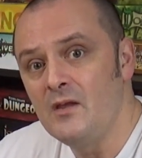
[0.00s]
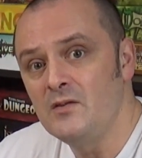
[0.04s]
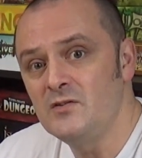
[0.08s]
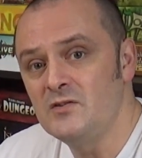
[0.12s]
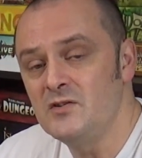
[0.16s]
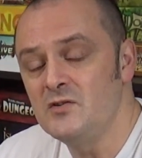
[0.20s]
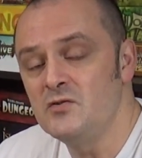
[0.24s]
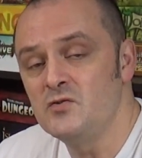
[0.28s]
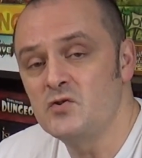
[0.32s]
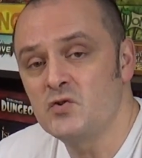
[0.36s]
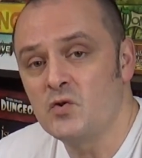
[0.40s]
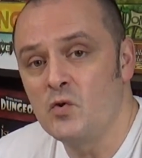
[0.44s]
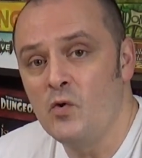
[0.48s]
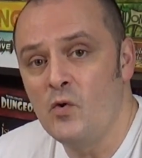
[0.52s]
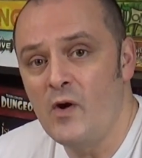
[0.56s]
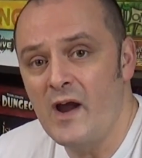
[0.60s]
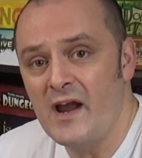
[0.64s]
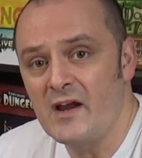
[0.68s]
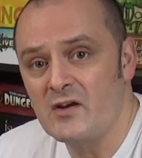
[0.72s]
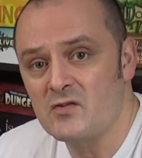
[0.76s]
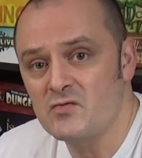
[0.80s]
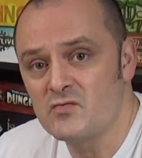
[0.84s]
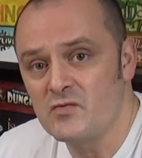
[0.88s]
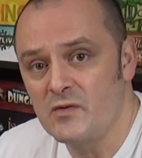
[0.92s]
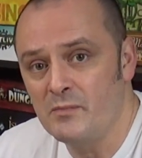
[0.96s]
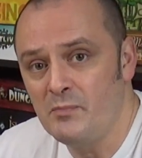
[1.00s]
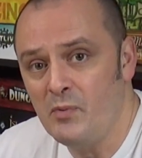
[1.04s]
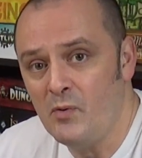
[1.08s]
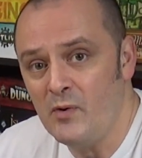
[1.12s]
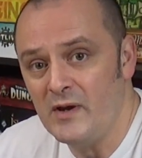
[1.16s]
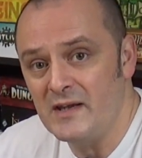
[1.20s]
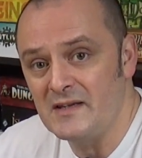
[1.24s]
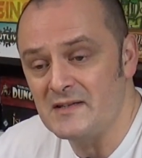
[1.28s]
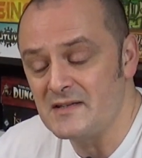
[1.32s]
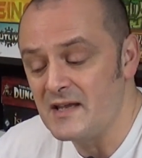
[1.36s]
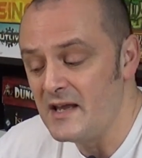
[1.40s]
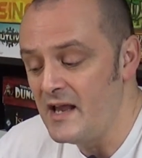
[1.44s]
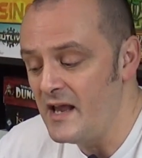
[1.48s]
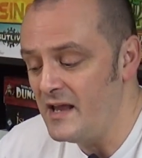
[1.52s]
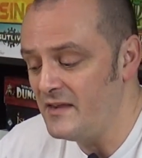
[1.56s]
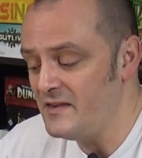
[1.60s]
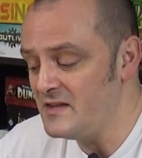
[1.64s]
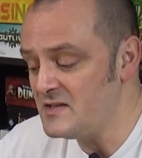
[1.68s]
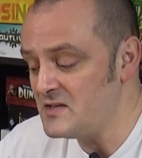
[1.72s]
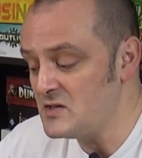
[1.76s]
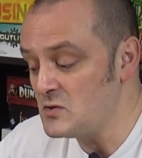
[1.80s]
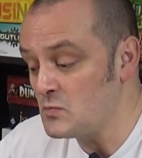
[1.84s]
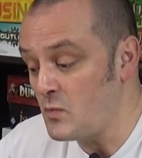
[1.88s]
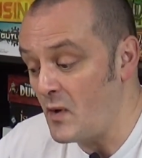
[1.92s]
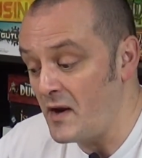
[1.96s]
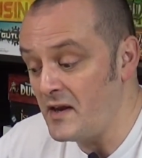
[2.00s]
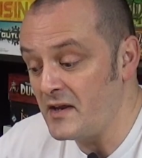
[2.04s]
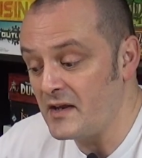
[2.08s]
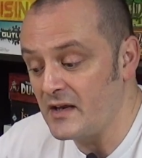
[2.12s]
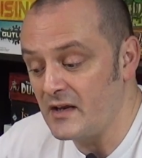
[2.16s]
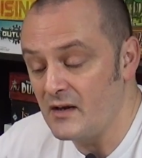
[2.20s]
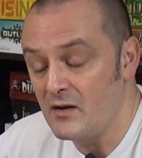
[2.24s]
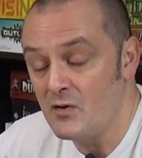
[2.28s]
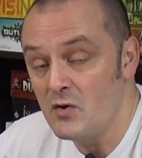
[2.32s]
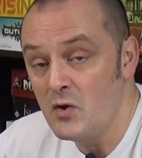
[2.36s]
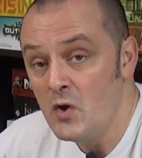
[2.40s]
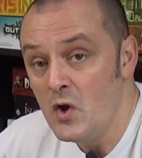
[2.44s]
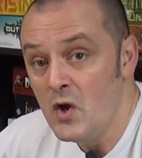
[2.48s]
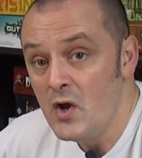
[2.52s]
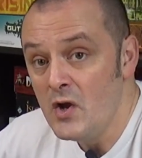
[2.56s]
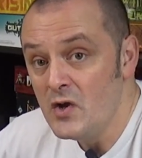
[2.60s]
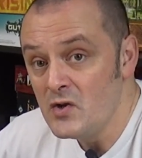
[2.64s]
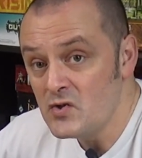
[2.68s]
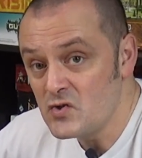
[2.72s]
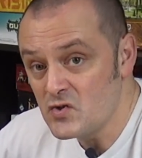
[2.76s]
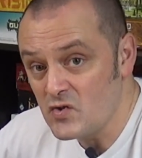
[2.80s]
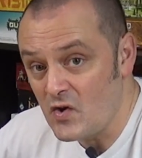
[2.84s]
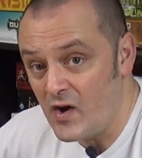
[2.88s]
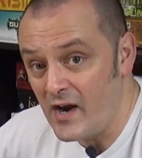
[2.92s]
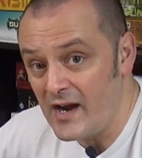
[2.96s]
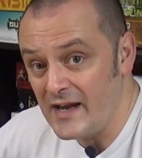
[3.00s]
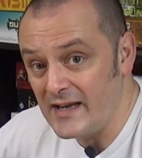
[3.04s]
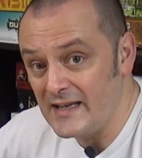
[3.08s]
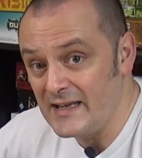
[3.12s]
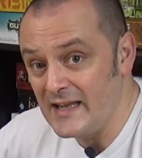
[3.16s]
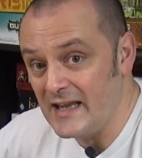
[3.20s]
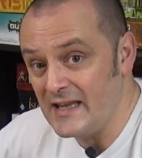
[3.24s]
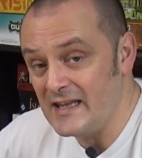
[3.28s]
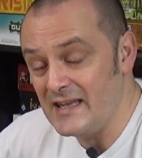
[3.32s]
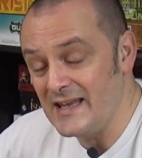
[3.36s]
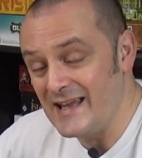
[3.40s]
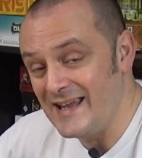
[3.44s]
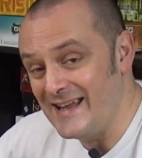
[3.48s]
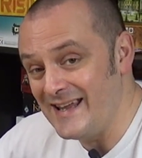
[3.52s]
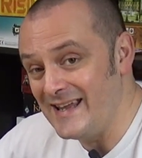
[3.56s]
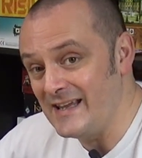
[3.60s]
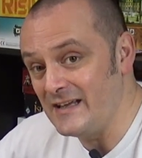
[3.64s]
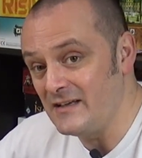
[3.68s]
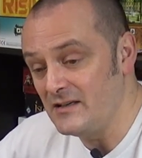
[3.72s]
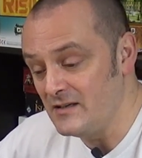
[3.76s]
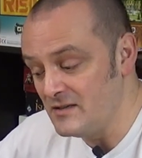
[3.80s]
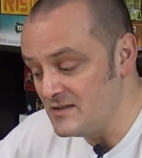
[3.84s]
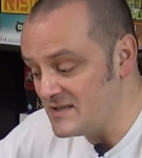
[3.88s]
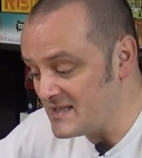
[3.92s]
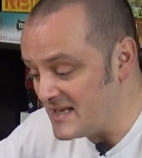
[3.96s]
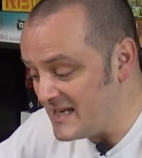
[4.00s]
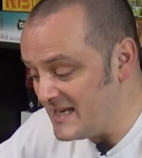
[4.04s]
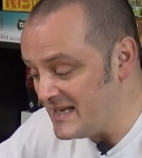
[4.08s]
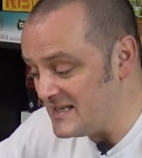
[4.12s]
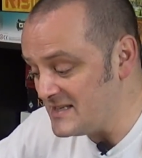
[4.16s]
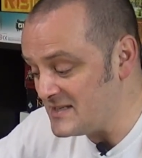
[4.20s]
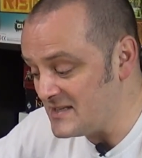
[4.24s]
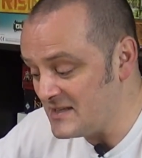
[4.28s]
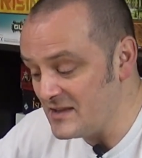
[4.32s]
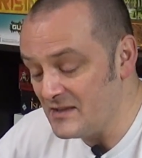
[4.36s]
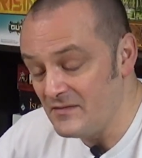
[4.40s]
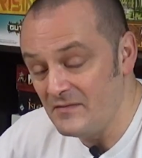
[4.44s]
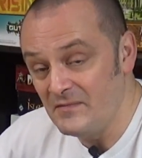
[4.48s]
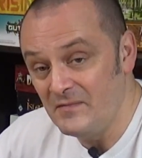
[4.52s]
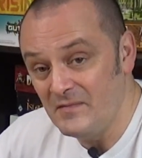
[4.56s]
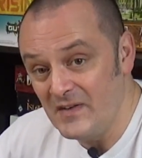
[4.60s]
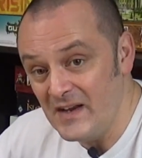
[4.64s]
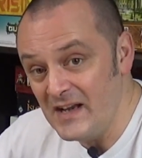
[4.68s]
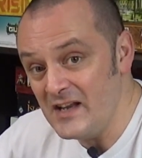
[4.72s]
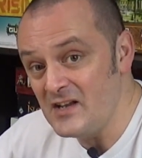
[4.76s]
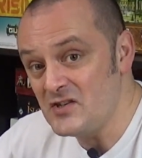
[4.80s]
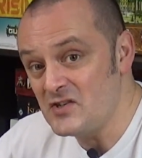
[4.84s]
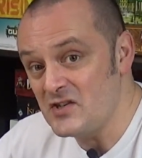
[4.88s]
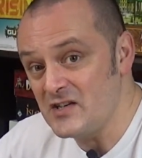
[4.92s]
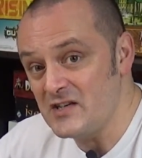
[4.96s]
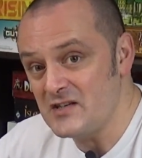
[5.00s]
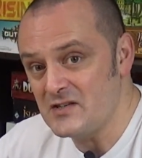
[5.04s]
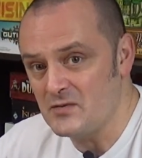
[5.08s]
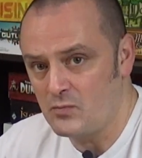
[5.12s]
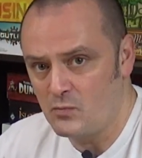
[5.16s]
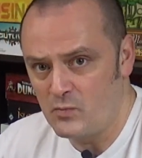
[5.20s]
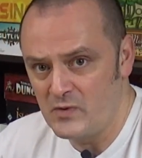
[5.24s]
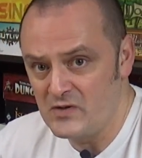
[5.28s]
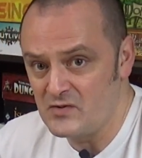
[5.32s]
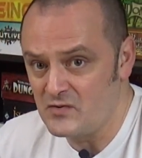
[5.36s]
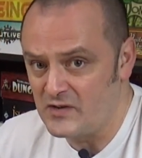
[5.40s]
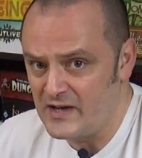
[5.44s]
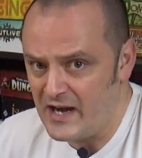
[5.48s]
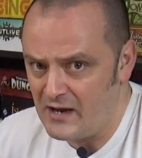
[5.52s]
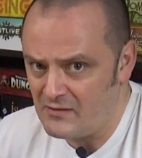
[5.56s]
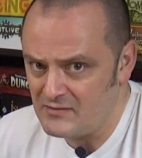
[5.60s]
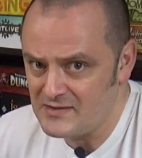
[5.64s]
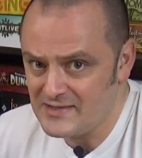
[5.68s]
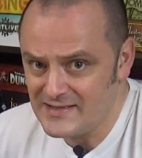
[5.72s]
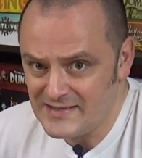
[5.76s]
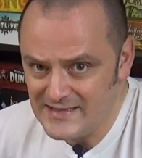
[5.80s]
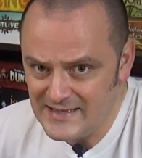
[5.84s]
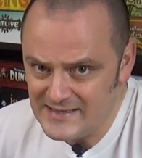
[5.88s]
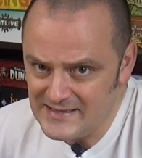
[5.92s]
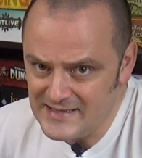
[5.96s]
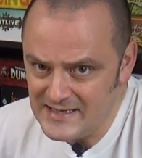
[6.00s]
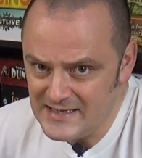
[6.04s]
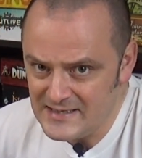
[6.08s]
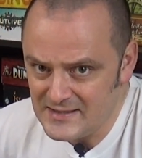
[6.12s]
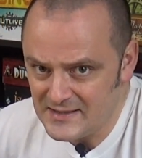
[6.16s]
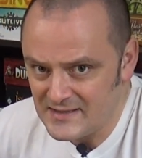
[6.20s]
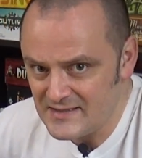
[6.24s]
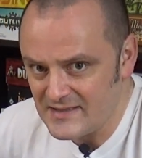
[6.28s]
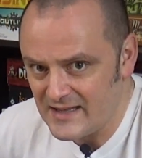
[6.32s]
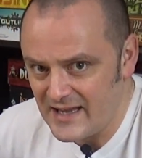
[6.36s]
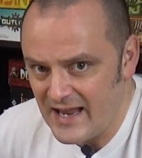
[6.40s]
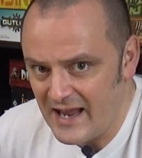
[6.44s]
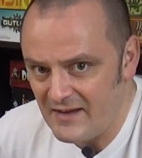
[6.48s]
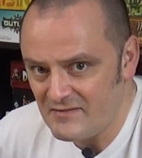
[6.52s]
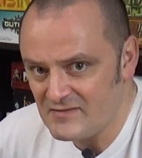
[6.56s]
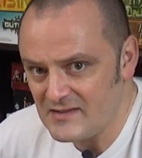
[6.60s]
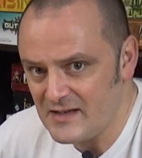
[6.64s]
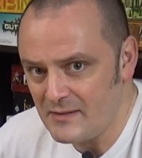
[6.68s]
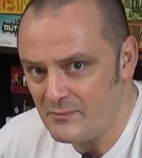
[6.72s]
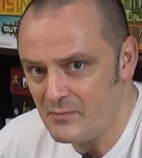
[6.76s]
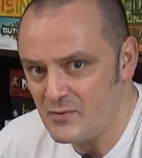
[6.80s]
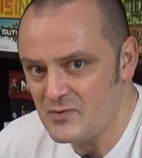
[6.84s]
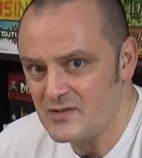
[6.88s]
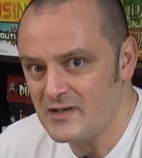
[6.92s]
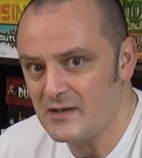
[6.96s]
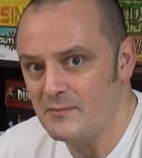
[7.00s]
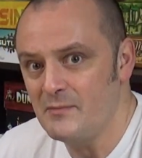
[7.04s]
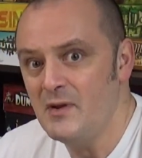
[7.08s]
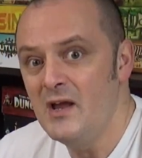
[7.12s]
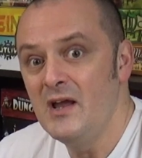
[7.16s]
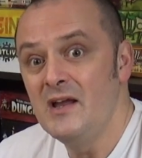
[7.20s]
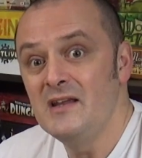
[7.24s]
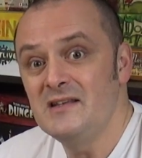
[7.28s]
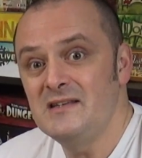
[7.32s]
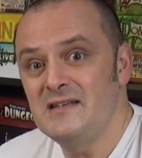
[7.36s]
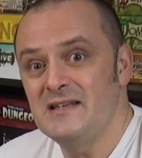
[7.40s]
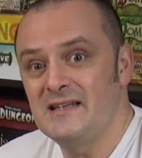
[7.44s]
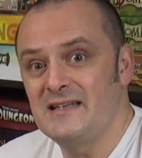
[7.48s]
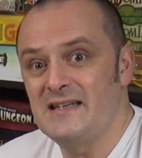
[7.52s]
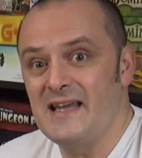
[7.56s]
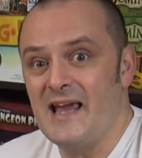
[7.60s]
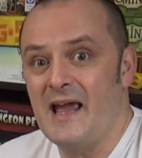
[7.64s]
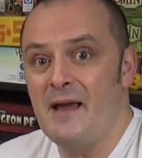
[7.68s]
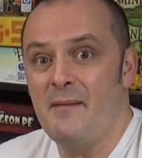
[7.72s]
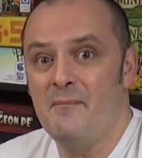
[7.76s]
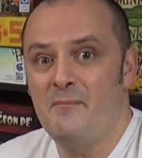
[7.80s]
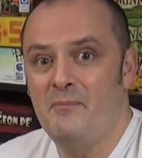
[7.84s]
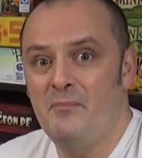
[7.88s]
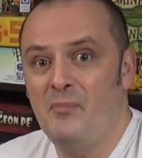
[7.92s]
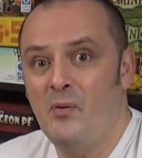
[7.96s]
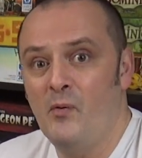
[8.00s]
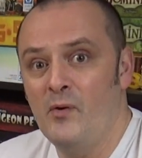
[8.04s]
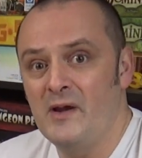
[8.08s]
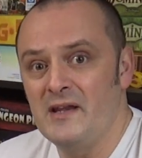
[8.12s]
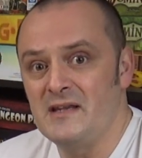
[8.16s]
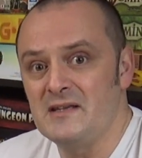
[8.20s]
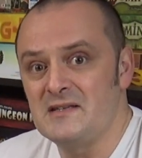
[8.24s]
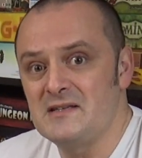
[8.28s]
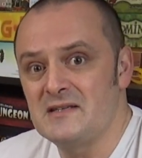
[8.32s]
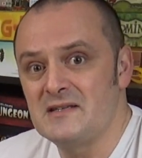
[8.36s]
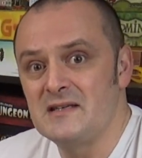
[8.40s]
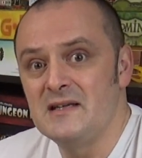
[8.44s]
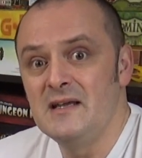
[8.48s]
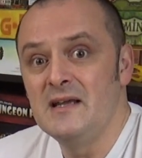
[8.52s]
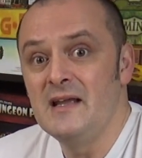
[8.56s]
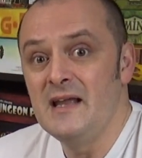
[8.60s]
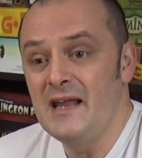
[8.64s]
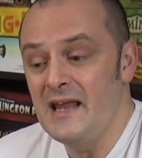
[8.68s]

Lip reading: to score extra points. And this is where you're going to try and get your Incas into the villages, which are now cities because they have temples in them, to get points.